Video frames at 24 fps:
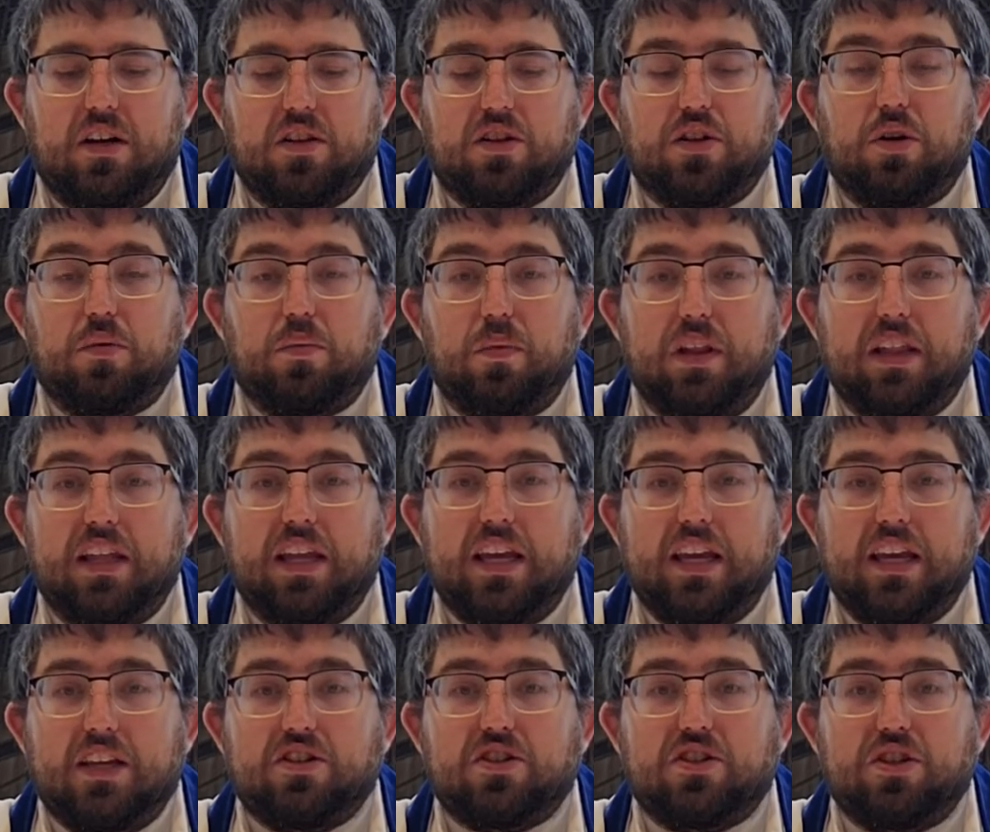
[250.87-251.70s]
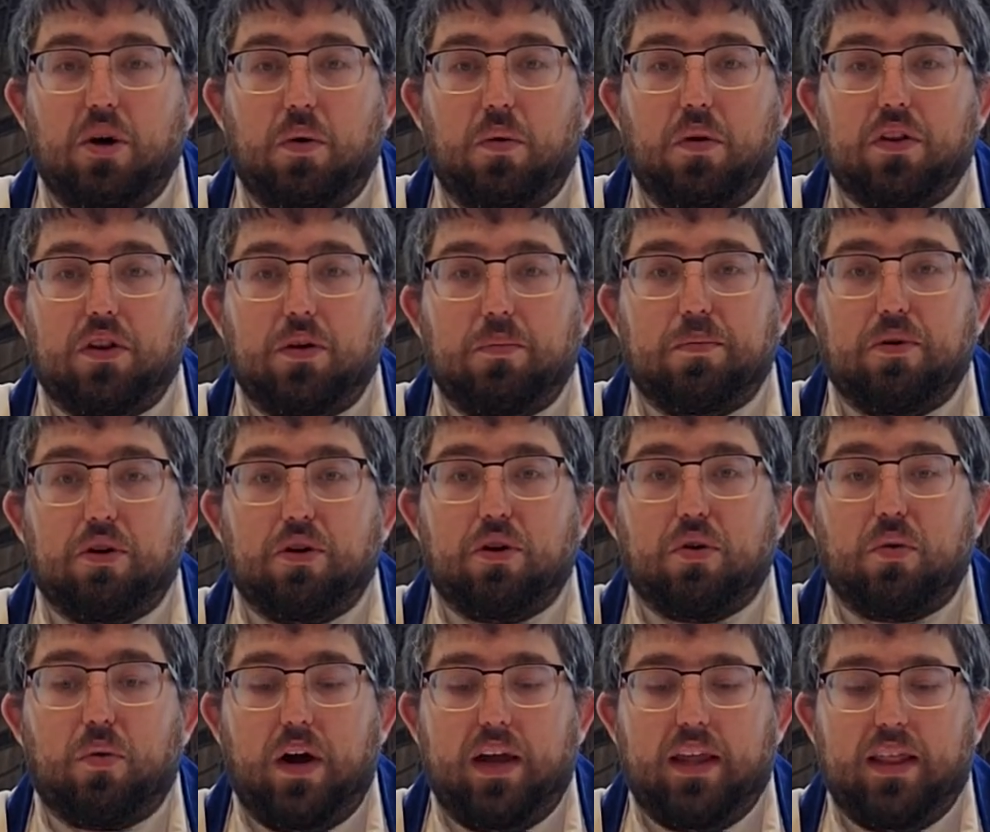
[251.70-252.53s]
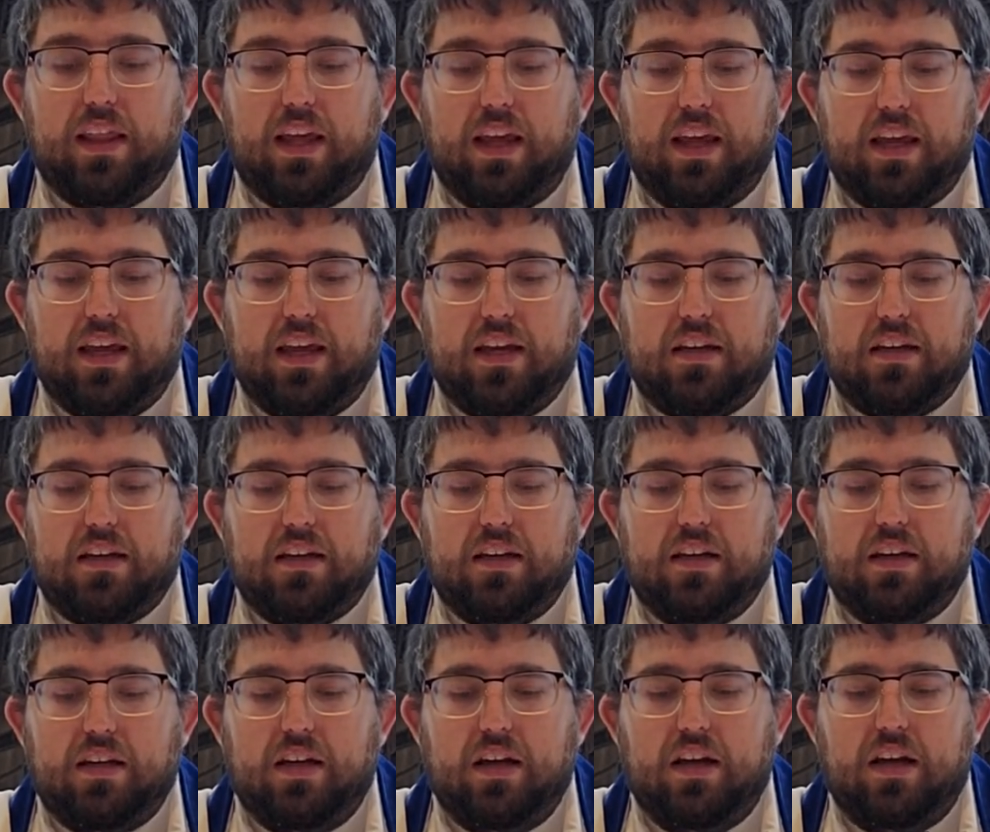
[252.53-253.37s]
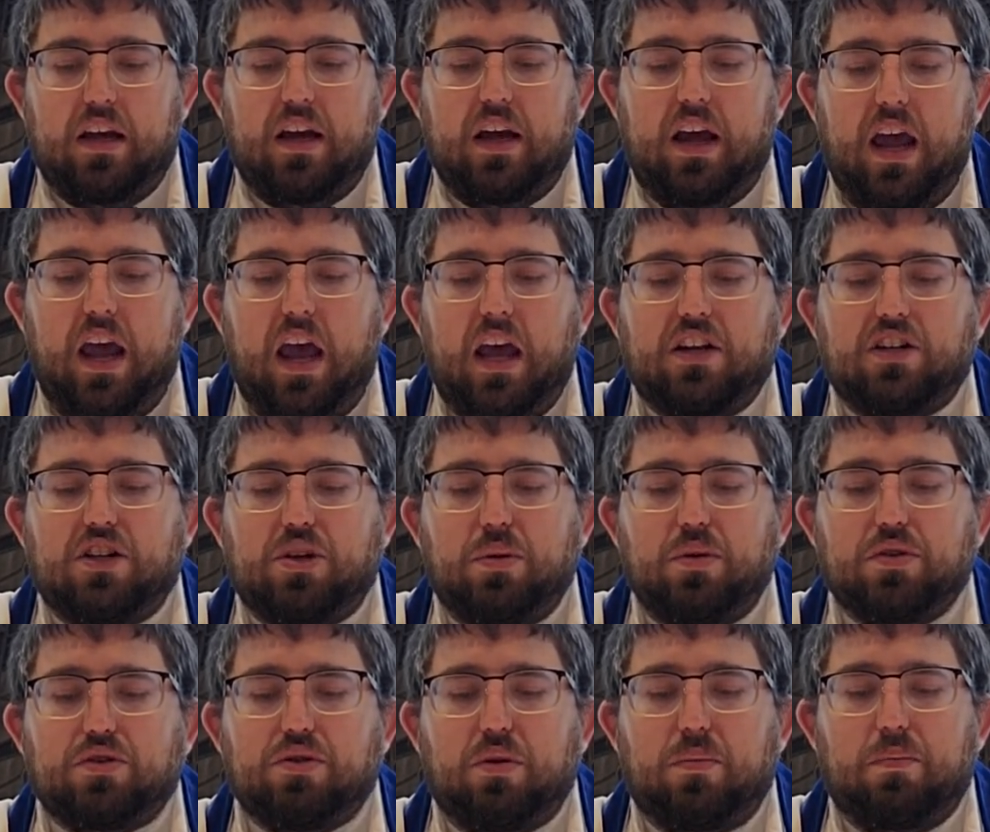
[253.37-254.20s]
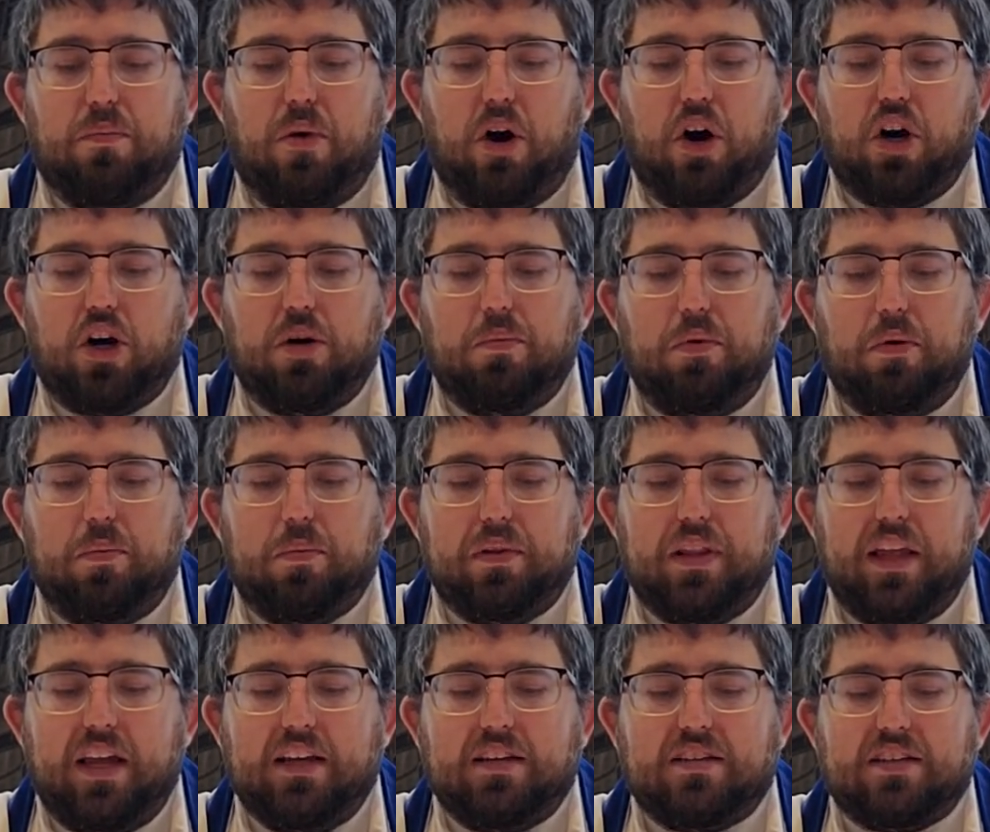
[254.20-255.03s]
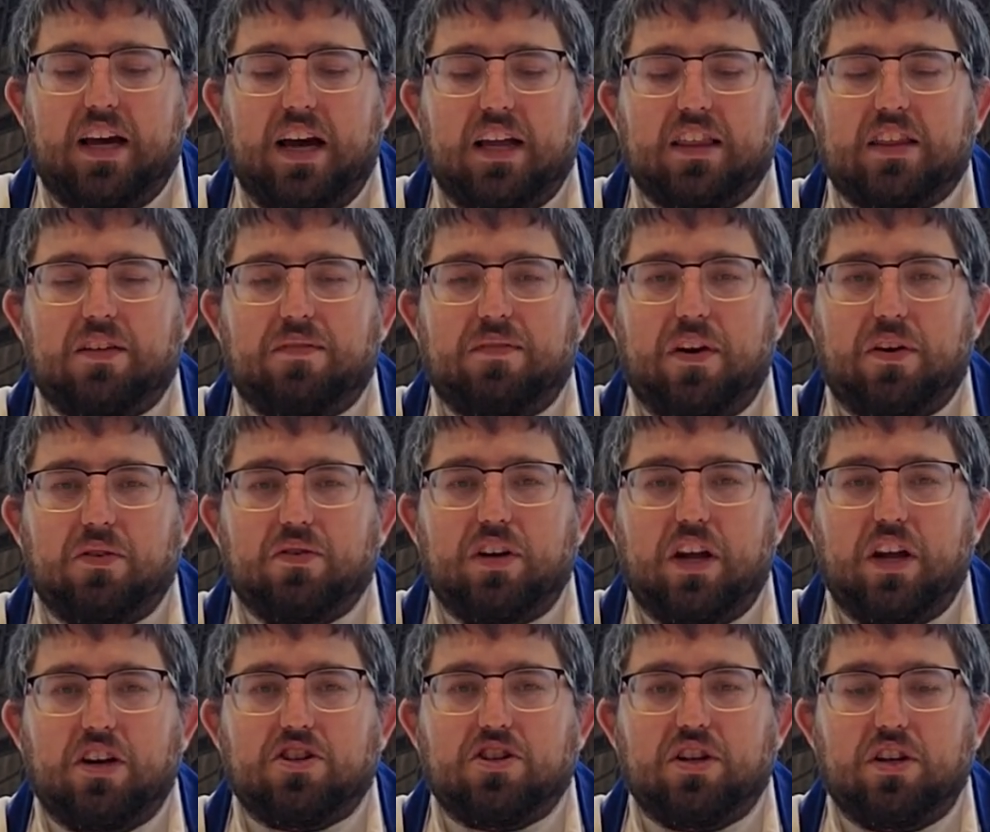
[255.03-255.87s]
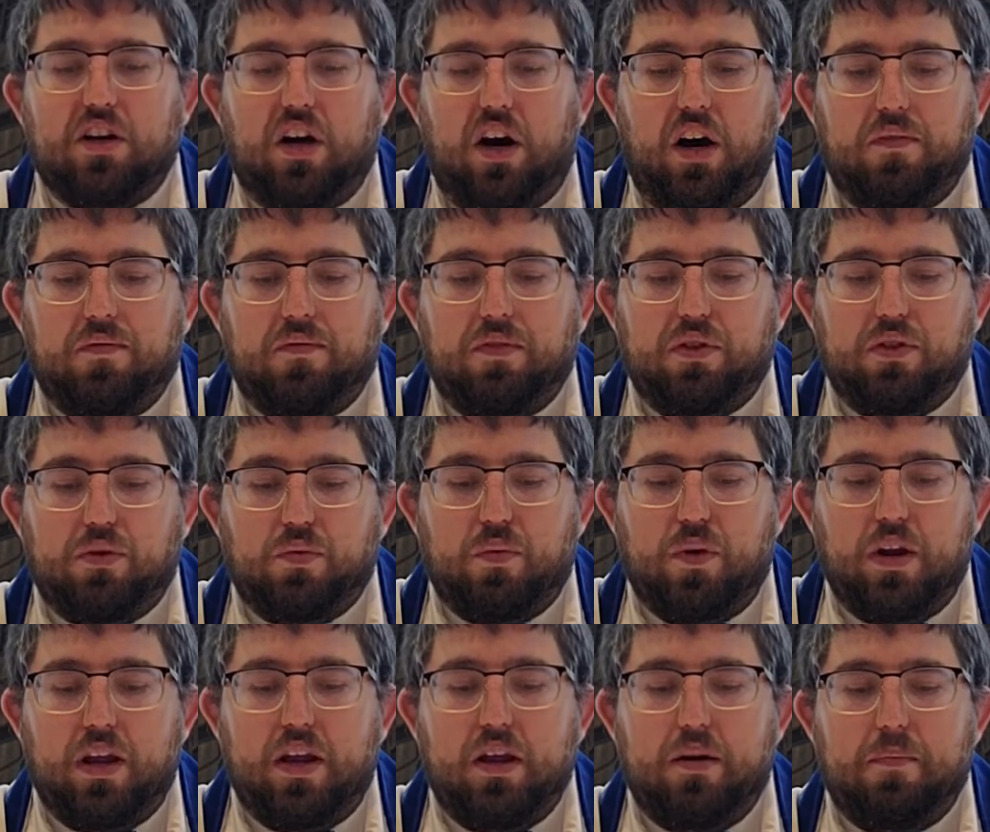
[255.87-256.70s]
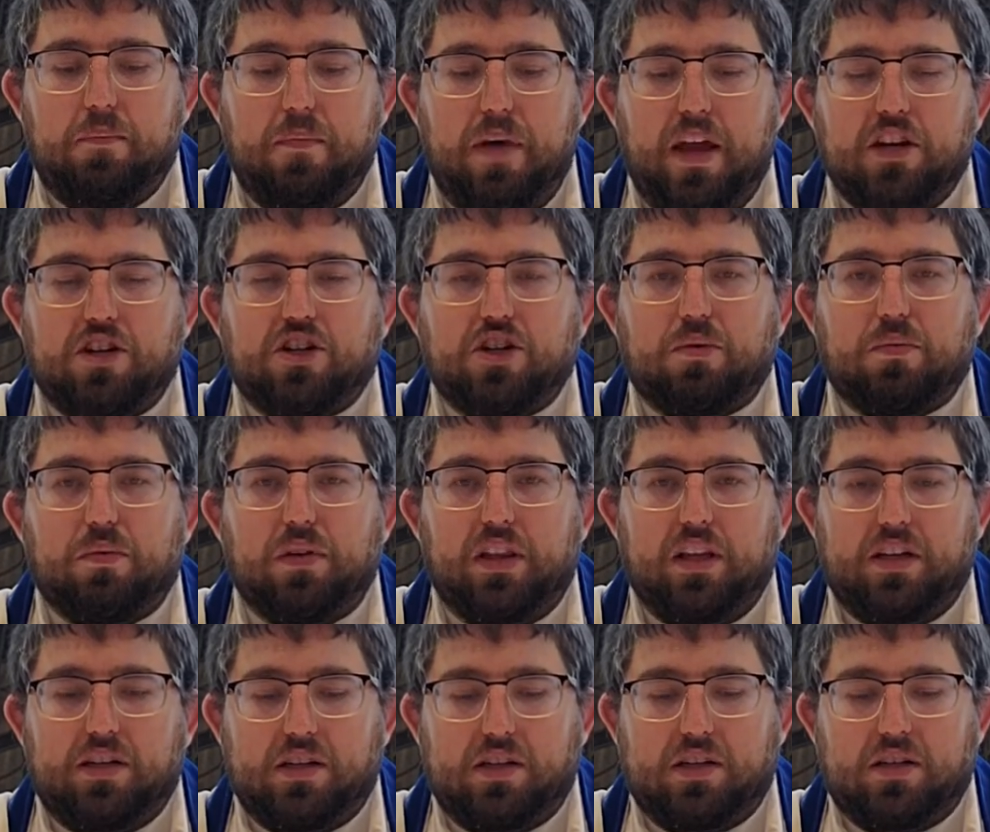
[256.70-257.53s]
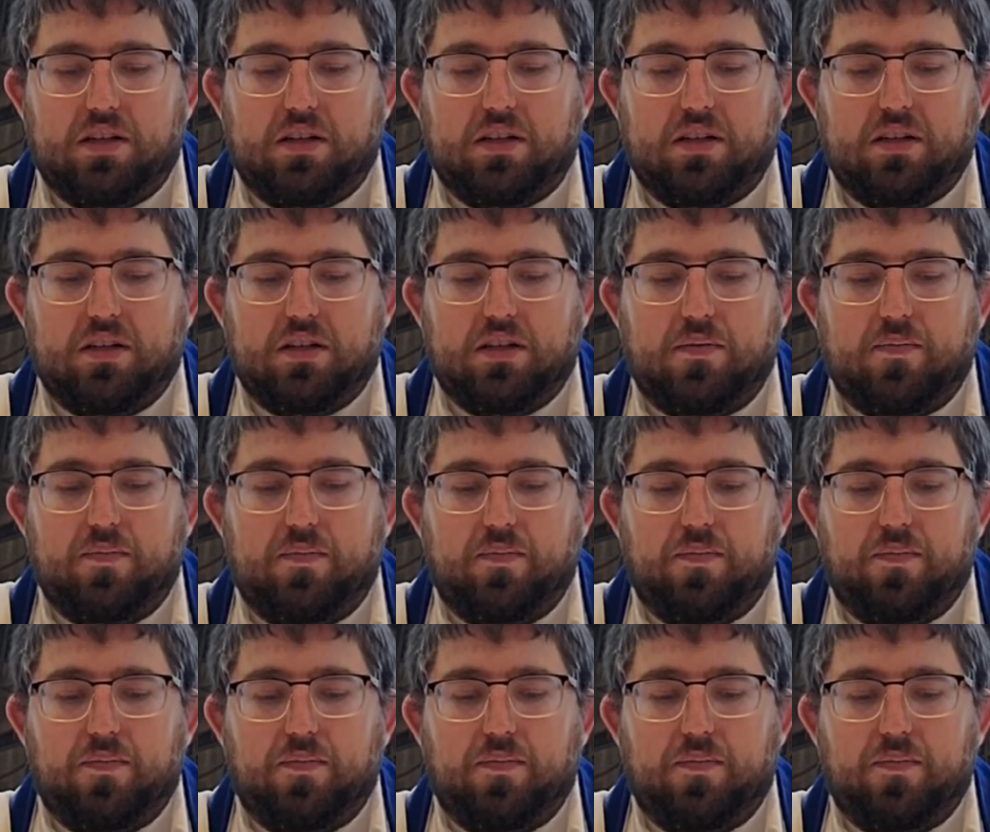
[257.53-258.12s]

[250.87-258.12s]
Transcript: There really is no other book quite like it, and to its remarkable place at the foundation of 3 major religions.